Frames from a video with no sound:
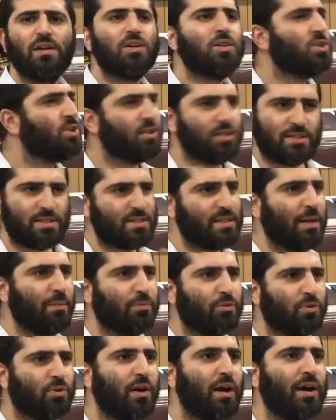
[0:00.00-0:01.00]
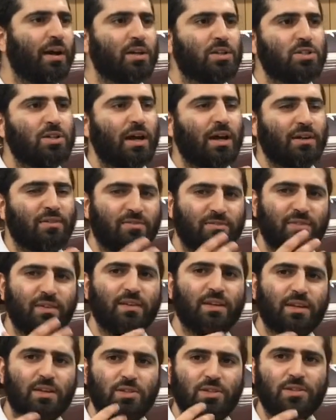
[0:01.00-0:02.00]
She doesn't stop crying. And she, I feel
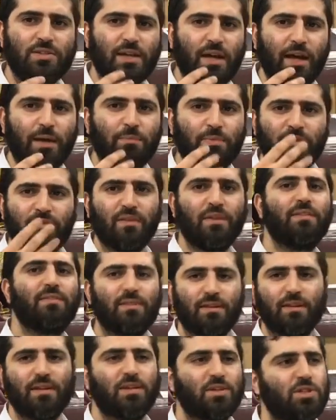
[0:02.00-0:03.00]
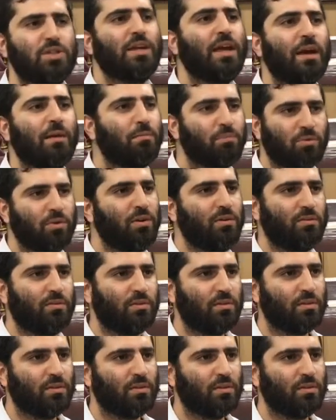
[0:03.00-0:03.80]
like she's hyperventilating. She can't breathe.